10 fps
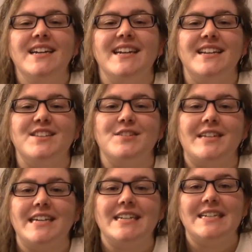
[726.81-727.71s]
it to
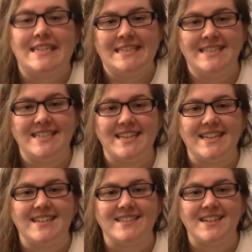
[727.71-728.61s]
get
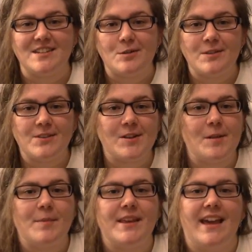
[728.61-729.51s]
dusty, because I know it's
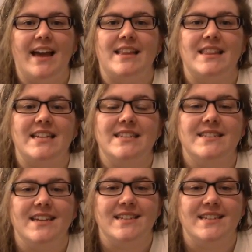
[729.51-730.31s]
going to be at least